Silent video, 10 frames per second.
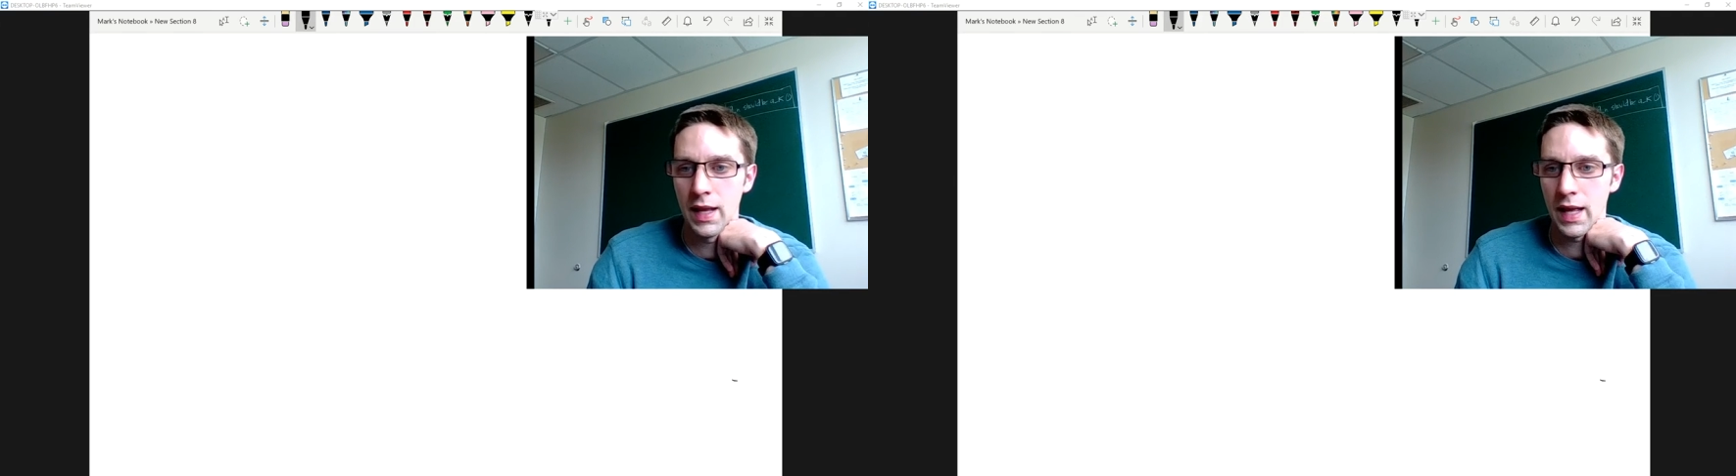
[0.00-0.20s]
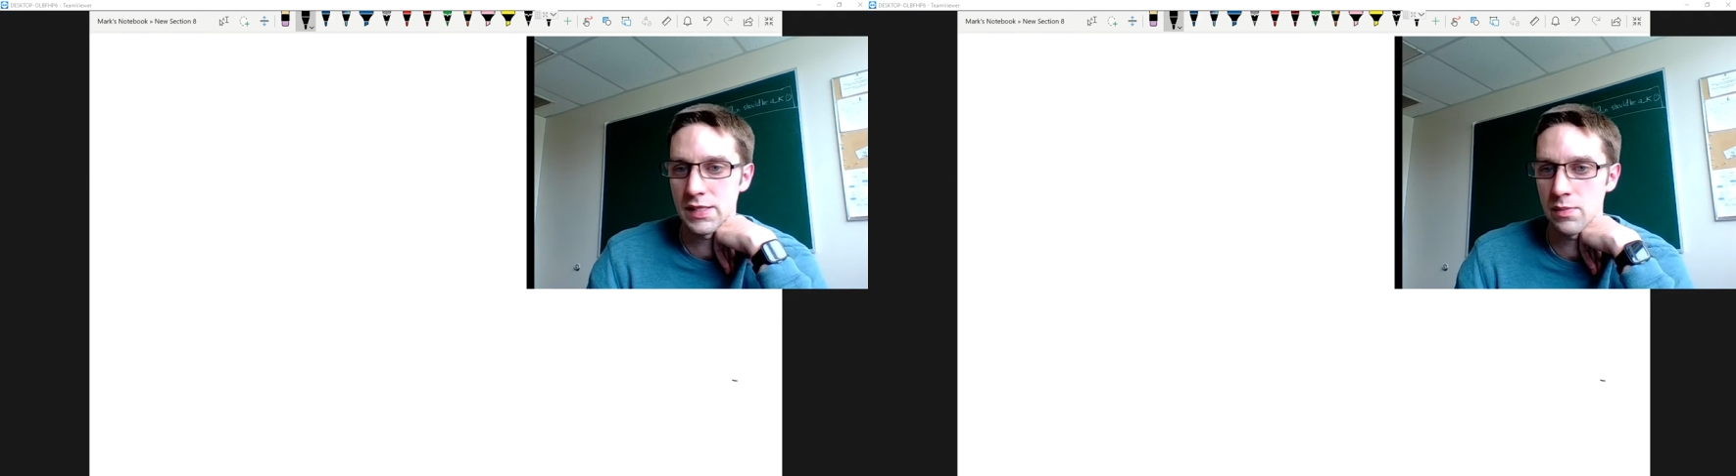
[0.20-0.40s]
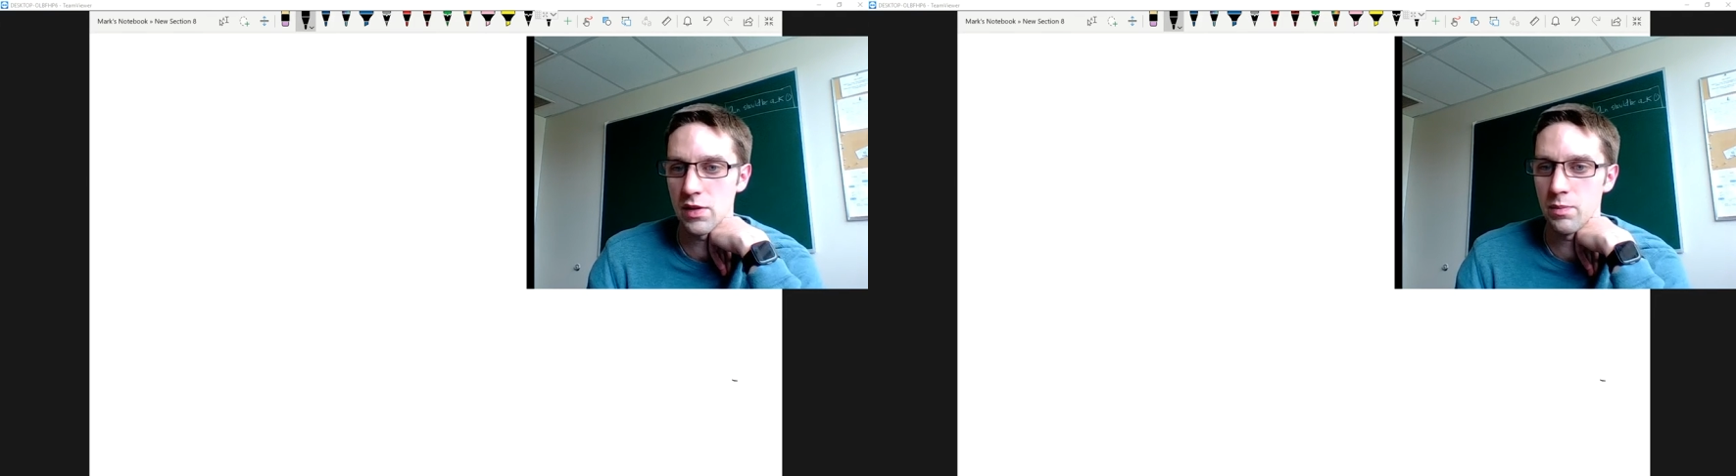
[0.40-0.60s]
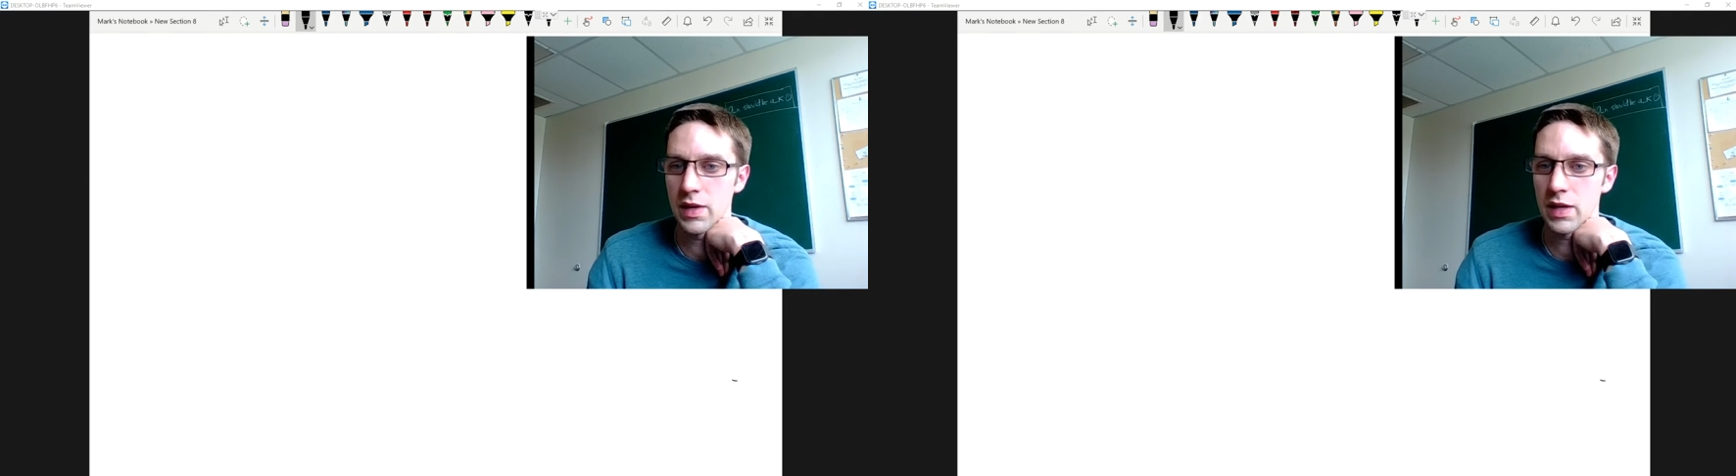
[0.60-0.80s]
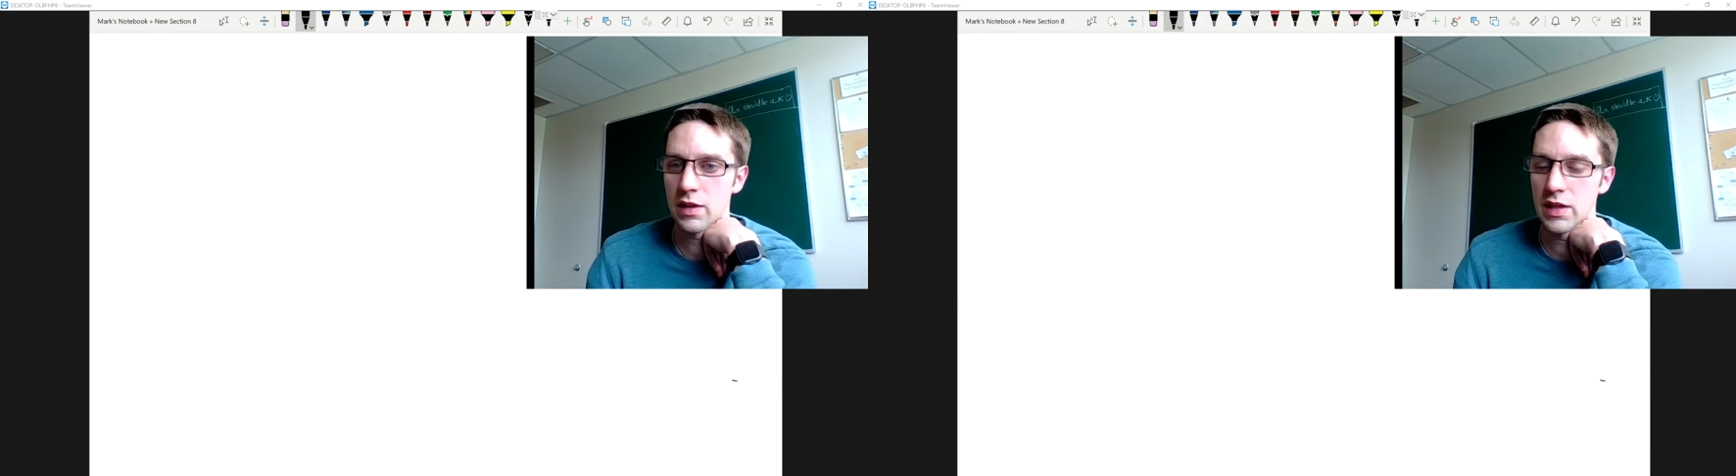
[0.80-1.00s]
and some of the
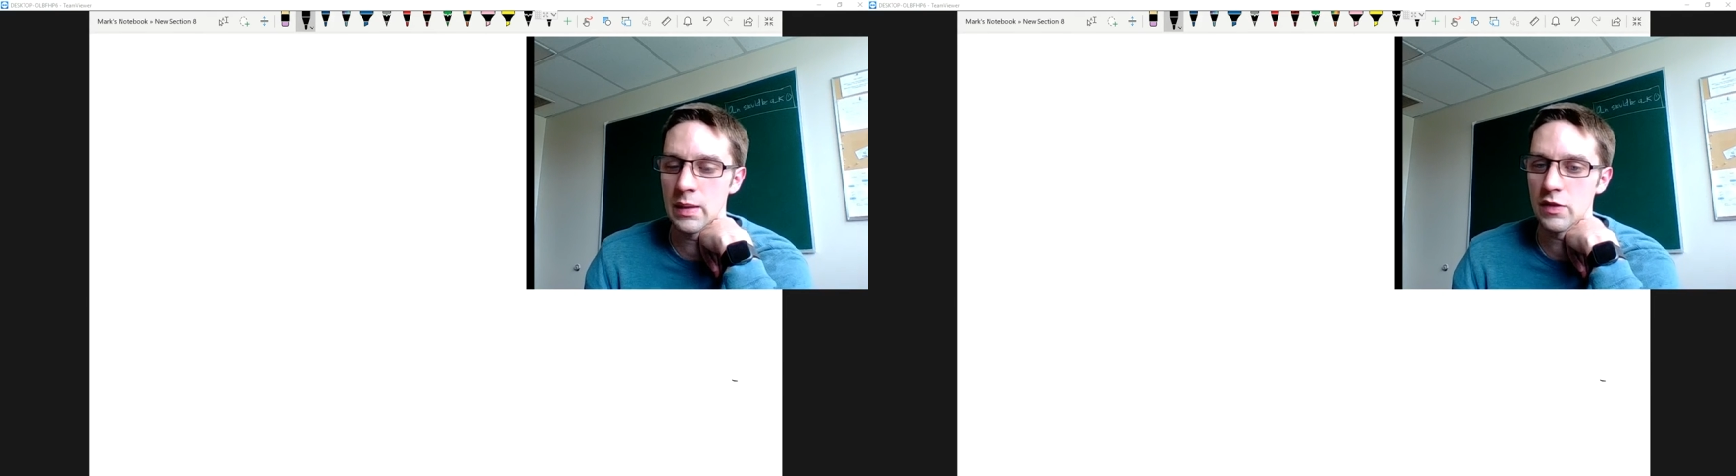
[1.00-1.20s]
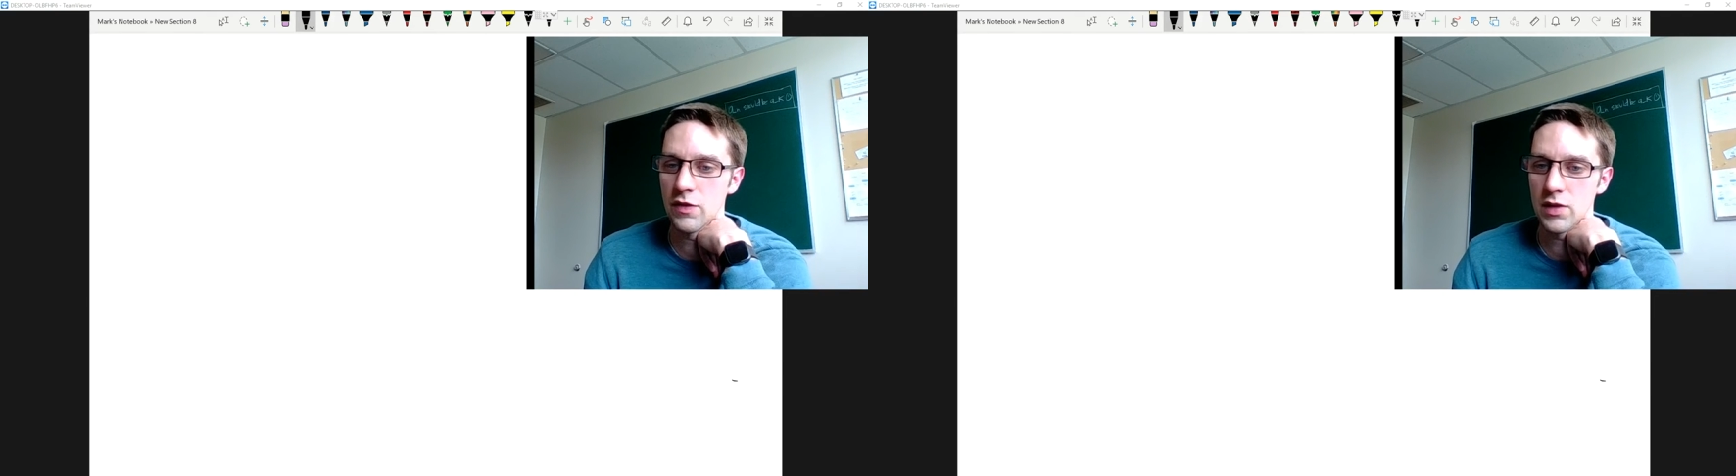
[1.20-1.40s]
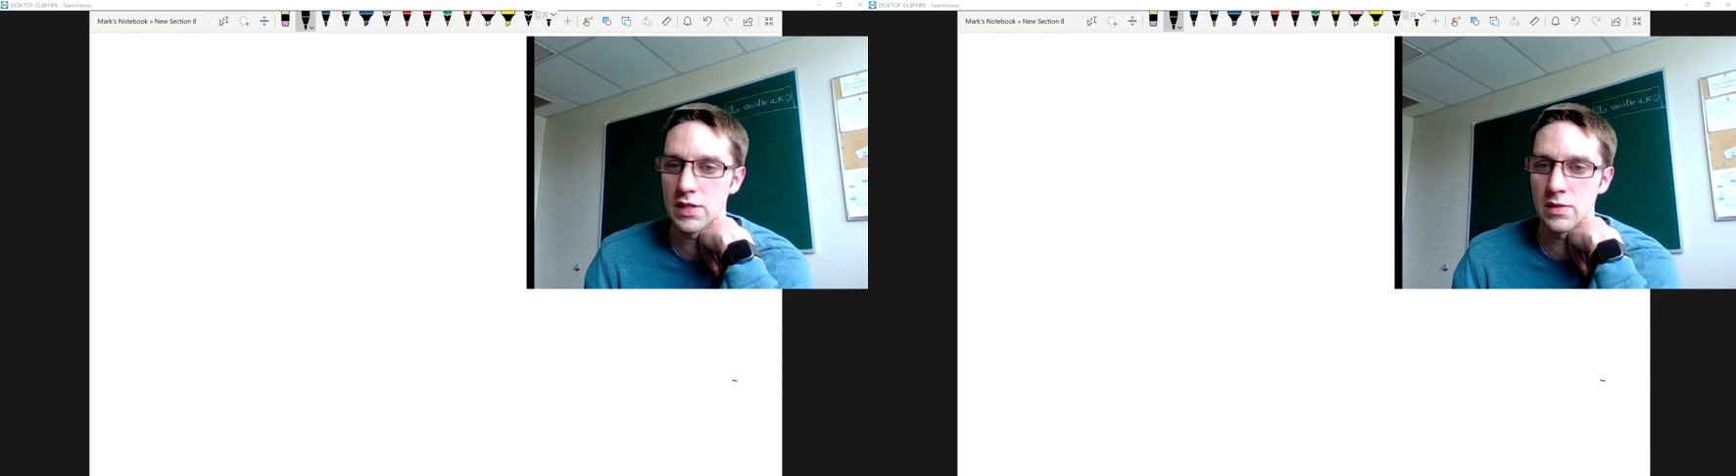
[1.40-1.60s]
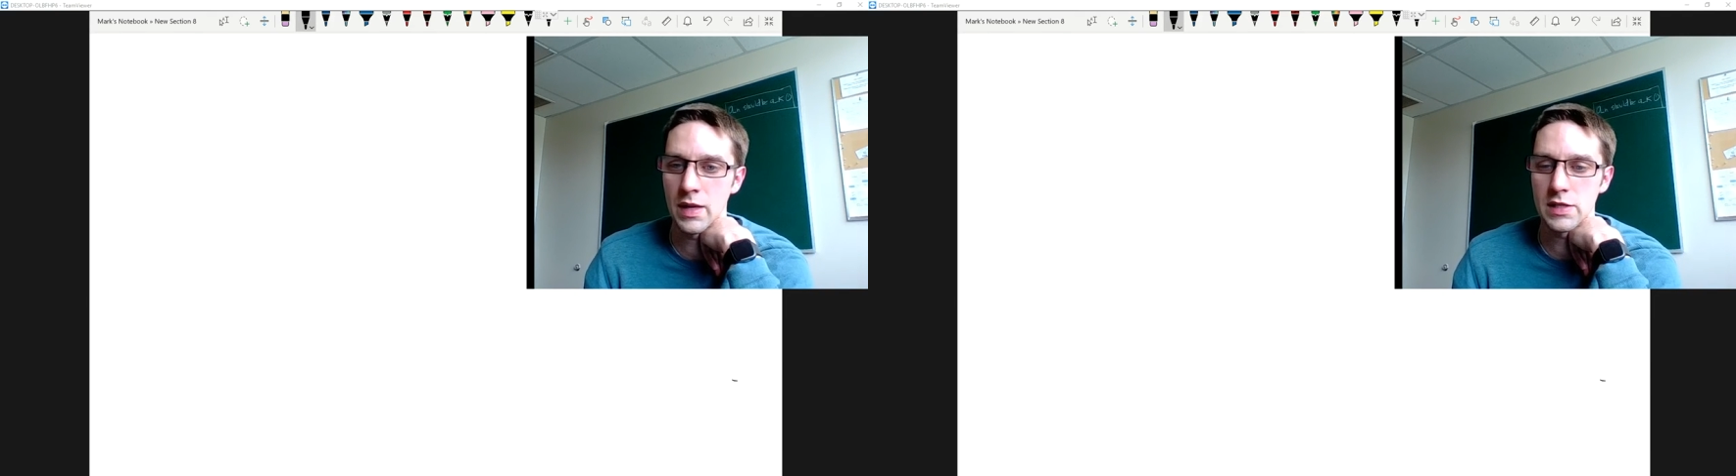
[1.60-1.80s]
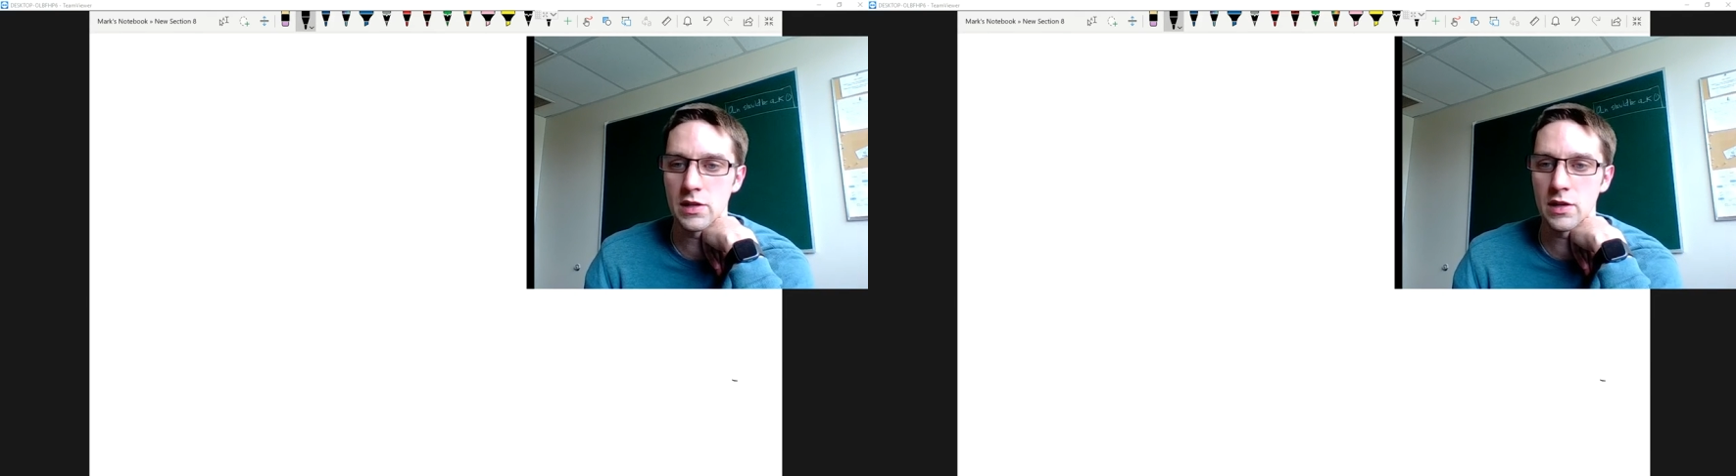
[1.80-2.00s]
big themes for the
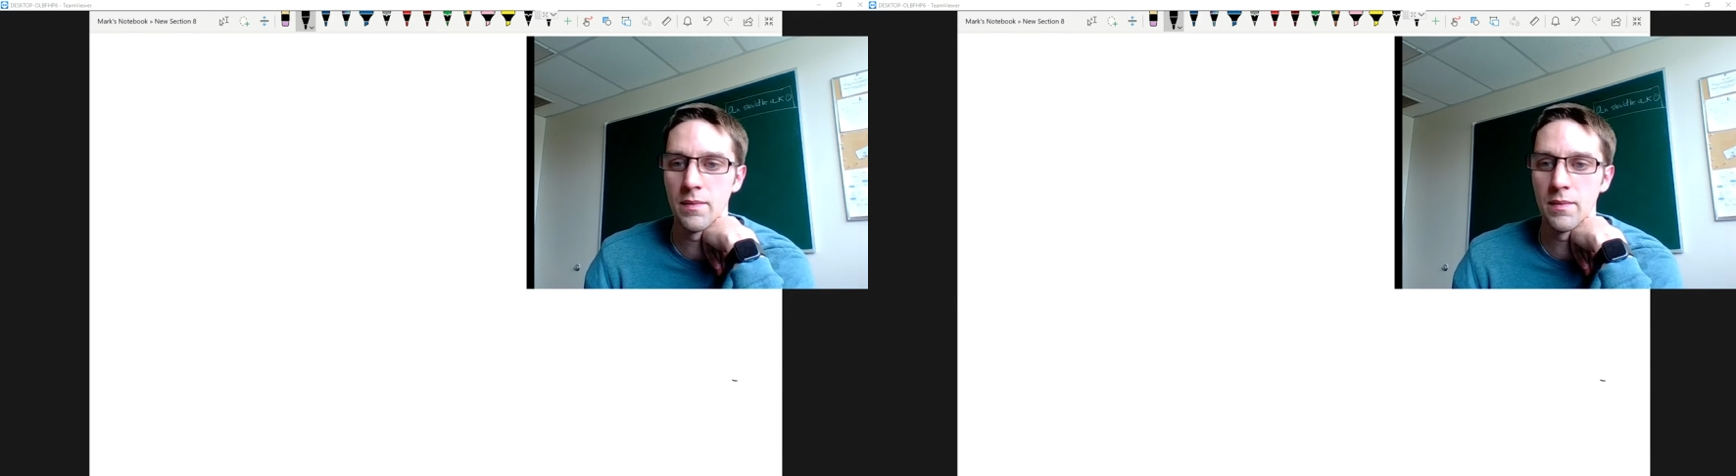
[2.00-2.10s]
semester.